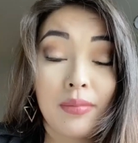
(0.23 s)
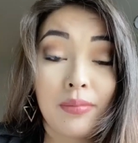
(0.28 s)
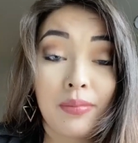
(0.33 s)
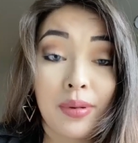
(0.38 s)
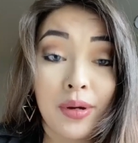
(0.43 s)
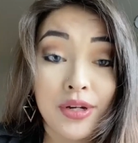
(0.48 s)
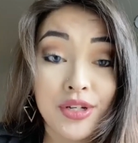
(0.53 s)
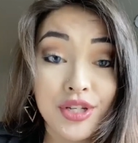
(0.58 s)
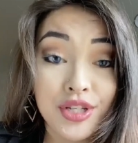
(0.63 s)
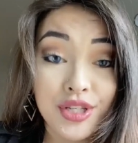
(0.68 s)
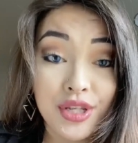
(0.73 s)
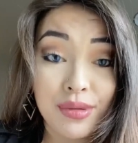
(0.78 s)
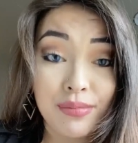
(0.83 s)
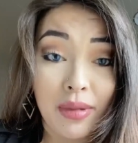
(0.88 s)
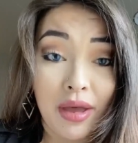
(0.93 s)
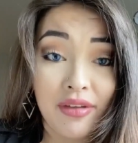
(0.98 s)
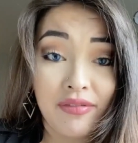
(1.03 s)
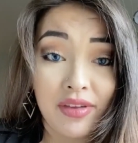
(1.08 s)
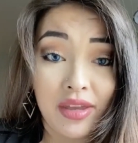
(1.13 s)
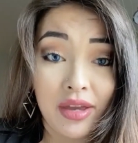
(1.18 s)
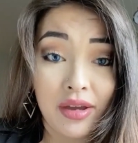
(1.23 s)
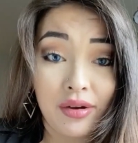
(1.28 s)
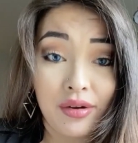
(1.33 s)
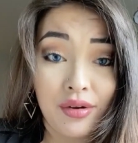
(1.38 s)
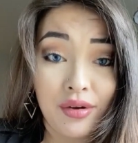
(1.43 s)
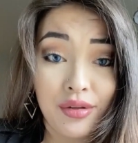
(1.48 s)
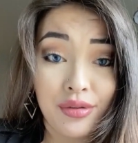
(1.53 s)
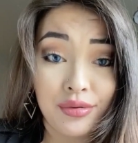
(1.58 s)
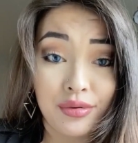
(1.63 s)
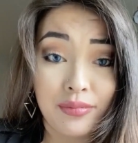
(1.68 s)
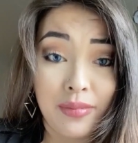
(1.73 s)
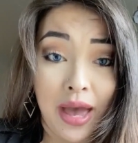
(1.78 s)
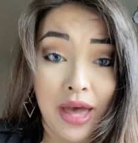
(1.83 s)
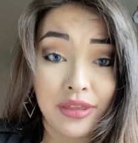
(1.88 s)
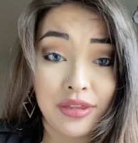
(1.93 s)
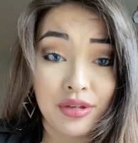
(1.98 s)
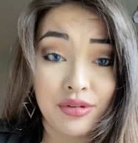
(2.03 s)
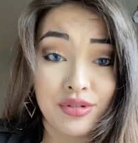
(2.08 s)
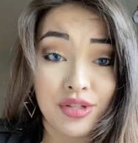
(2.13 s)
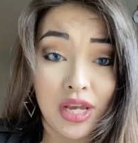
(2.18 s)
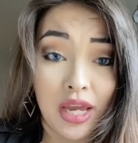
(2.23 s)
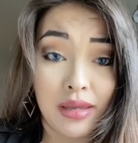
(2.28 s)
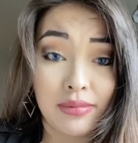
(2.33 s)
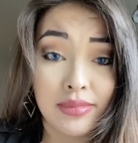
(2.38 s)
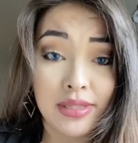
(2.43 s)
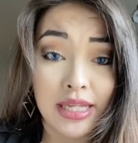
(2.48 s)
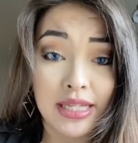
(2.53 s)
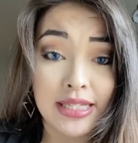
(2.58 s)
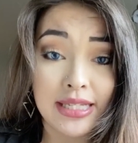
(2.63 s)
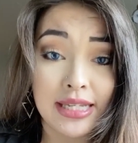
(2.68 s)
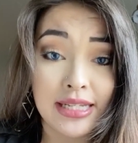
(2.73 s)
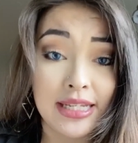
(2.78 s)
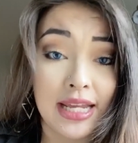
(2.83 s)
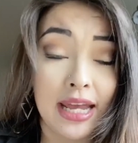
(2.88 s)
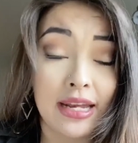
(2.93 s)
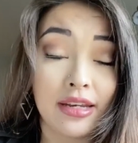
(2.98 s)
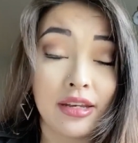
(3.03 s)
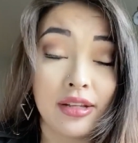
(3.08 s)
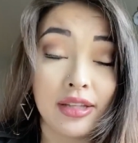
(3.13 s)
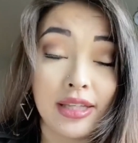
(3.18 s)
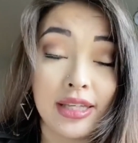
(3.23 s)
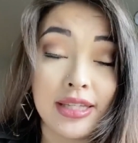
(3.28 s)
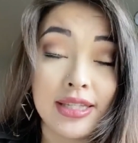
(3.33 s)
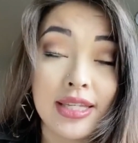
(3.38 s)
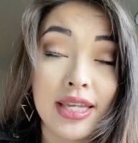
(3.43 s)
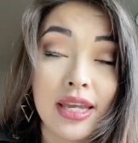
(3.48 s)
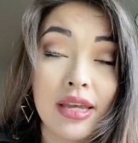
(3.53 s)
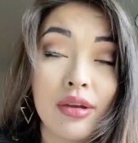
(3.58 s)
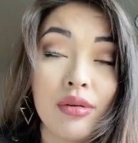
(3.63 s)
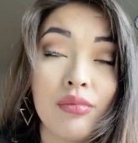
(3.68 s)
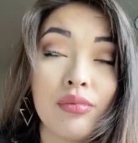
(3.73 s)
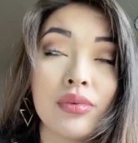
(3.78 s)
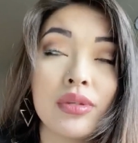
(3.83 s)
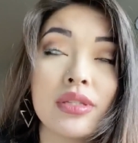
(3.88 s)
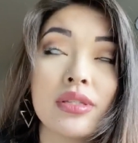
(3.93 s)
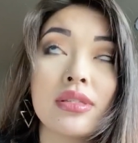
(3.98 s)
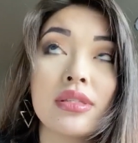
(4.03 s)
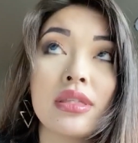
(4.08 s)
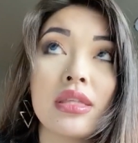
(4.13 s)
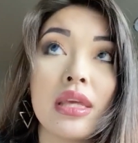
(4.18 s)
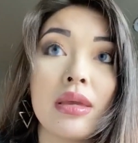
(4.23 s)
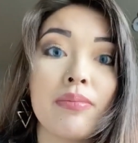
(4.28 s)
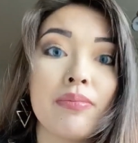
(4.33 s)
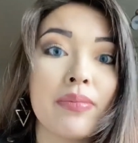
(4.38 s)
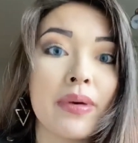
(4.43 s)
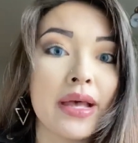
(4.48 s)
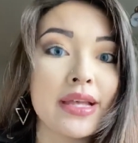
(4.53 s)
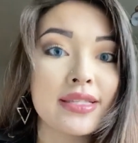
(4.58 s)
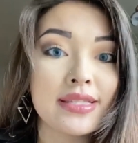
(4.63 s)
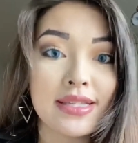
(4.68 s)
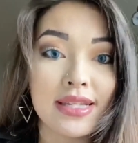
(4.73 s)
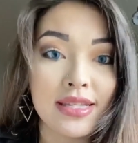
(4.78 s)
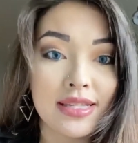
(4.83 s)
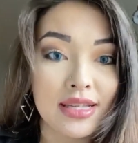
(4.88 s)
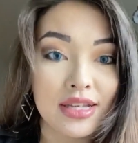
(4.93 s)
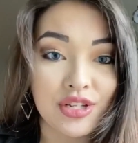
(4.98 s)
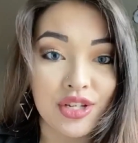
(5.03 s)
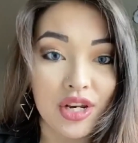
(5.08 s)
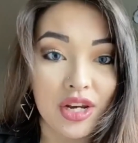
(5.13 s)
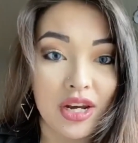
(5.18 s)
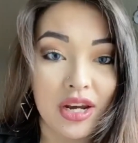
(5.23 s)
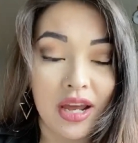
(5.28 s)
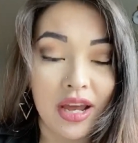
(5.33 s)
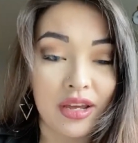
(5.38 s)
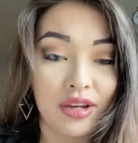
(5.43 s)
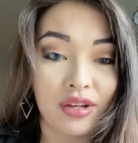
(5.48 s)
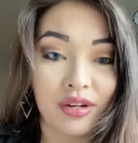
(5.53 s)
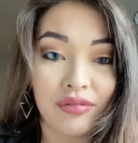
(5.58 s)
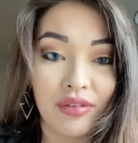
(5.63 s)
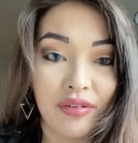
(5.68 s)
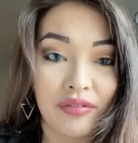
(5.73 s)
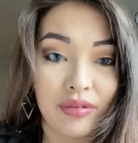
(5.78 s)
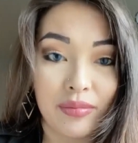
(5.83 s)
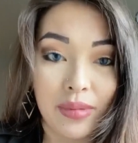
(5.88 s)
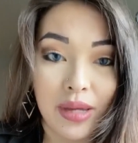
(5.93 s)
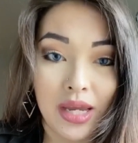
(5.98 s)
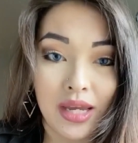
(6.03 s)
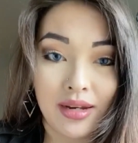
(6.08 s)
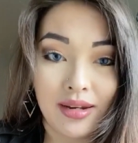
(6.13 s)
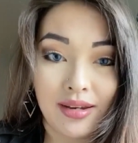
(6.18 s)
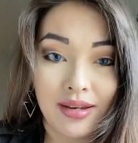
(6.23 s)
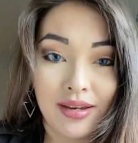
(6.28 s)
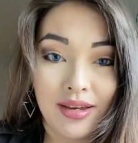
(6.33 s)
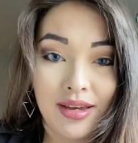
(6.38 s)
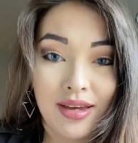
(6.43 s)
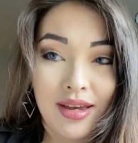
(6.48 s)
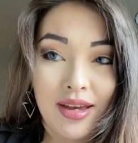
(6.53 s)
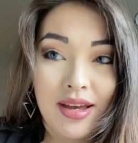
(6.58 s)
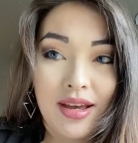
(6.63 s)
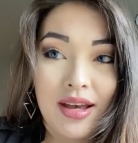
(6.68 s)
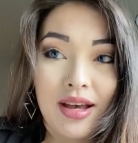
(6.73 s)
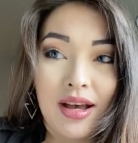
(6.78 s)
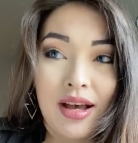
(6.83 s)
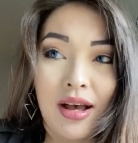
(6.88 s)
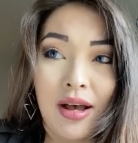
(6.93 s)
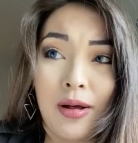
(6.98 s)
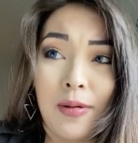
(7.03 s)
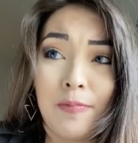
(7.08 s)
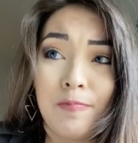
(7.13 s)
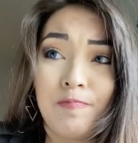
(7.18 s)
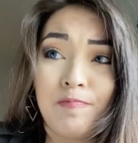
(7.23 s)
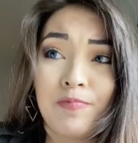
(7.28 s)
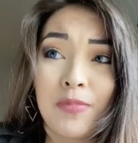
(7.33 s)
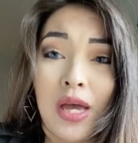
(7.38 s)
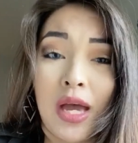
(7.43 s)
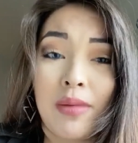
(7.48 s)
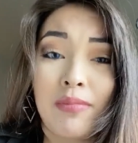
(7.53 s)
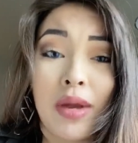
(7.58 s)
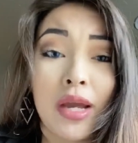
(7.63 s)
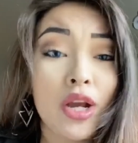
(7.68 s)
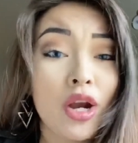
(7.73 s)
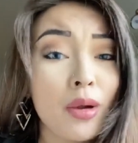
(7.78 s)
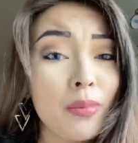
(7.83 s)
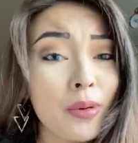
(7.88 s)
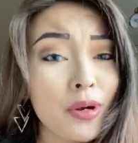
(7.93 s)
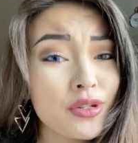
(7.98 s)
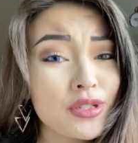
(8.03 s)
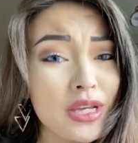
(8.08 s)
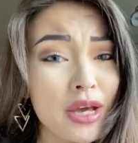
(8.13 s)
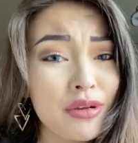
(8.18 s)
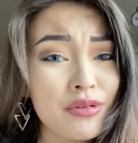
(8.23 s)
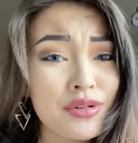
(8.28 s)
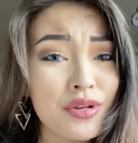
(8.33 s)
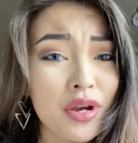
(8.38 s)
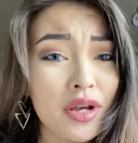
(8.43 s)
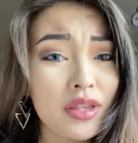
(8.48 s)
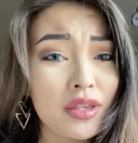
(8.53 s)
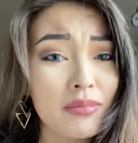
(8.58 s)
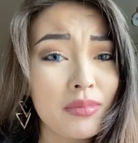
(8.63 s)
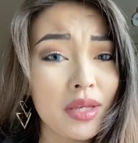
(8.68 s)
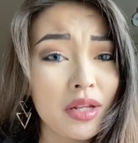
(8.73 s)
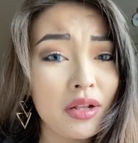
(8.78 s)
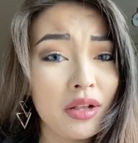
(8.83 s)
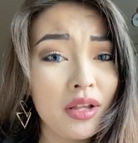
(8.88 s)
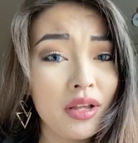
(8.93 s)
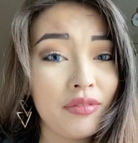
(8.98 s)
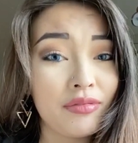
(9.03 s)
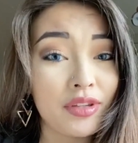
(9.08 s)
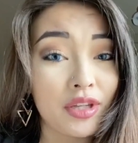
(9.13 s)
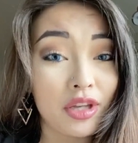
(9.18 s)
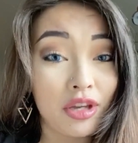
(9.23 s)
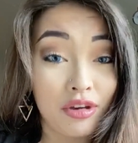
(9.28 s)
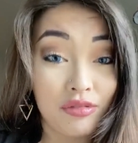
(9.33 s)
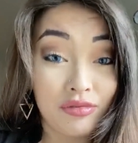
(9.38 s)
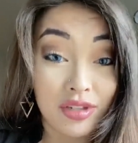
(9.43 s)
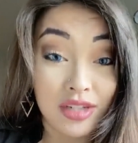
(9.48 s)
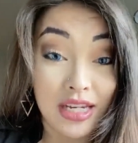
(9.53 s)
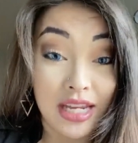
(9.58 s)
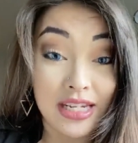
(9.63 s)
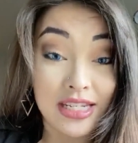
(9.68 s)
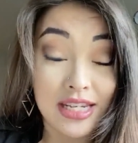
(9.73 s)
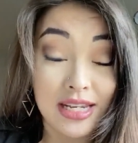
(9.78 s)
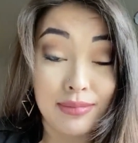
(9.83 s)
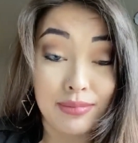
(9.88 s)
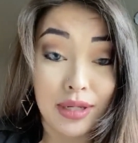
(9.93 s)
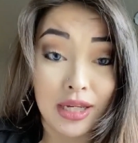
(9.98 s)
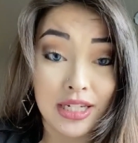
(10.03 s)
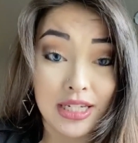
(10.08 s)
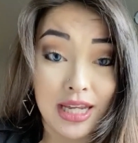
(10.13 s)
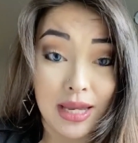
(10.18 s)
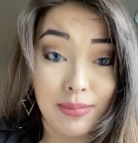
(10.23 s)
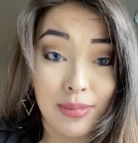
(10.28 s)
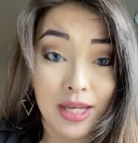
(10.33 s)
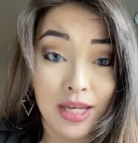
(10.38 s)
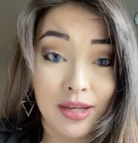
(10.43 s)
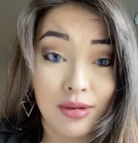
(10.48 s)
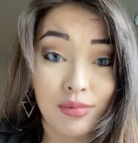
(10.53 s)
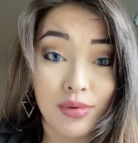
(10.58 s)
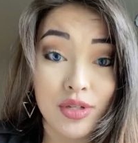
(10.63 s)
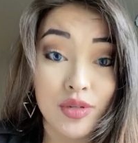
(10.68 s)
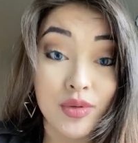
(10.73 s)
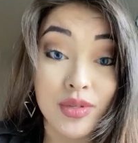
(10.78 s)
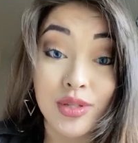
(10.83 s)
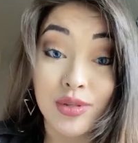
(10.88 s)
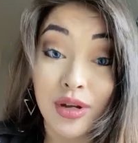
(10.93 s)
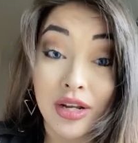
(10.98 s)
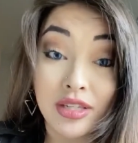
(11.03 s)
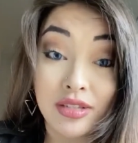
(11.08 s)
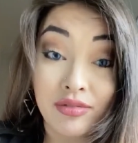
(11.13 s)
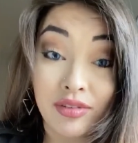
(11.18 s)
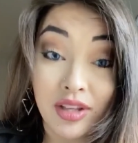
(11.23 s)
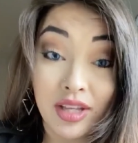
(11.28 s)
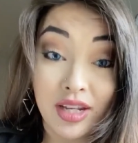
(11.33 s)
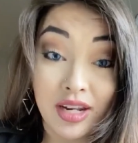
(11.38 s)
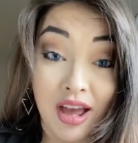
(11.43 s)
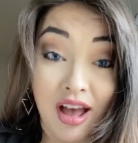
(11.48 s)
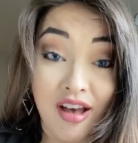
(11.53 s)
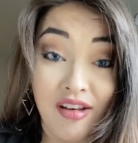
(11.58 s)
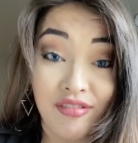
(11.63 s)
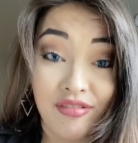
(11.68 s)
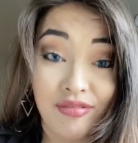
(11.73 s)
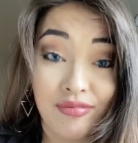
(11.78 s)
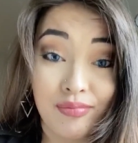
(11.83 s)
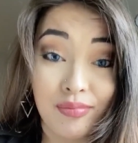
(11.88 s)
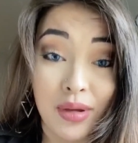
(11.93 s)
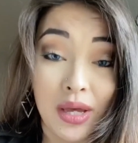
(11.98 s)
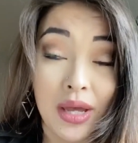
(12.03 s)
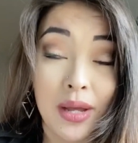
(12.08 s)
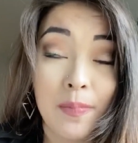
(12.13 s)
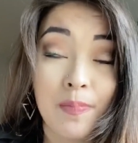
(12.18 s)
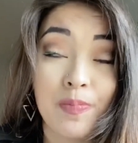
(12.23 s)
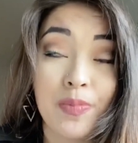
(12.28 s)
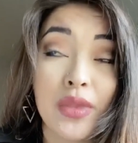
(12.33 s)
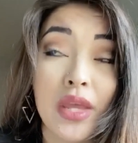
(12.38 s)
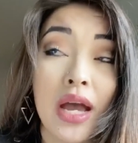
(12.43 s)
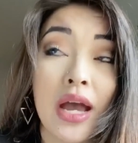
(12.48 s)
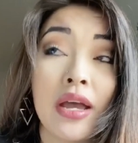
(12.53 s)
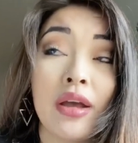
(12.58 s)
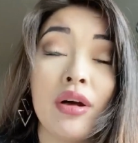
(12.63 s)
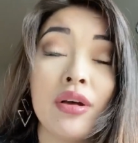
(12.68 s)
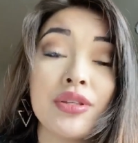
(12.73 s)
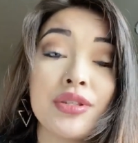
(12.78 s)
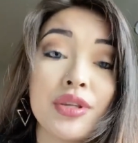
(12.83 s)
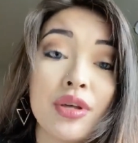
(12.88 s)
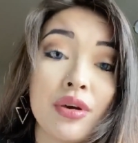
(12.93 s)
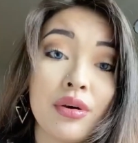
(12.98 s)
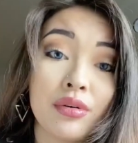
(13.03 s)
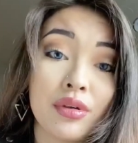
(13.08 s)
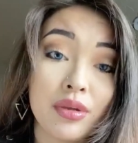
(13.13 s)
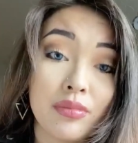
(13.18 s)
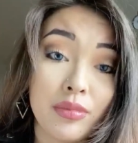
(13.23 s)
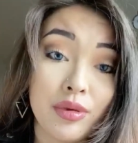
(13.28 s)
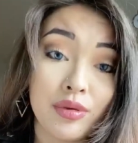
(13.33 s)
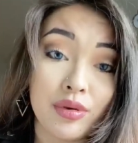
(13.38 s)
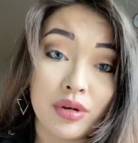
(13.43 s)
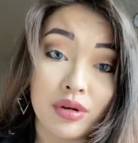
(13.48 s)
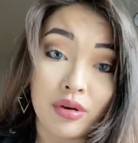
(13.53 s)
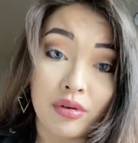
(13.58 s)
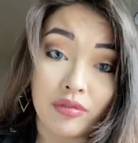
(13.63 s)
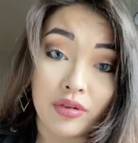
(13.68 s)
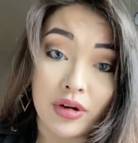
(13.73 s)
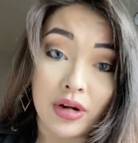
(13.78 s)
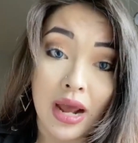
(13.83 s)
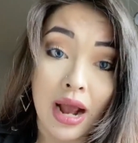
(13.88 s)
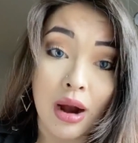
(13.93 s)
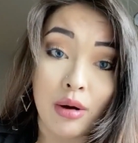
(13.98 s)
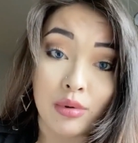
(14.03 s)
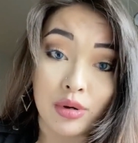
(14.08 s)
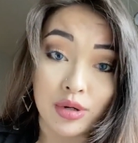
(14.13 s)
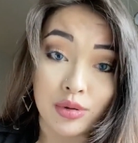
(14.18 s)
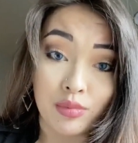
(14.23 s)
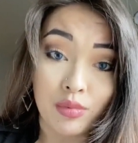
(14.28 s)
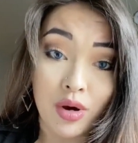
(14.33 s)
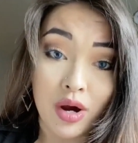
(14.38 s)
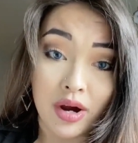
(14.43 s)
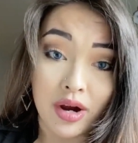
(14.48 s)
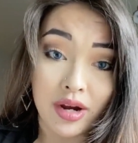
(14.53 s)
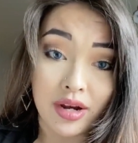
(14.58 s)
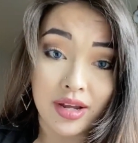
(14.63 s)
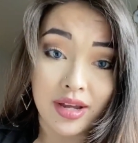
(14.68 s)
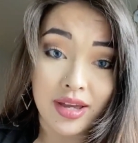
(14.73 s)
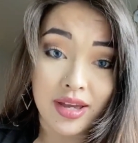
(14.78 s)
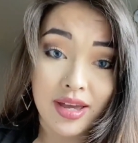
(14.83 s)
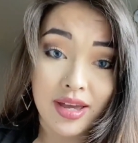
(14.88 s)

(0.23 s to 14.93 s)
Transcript: Purchasing my vehicle through Matthew James at Centennial Leasing was the best decision I could have ever made. Um, my car broke down during the middle of the COVID nineteen pandemic, which was stressful enough, but I also commuted over an hour to work,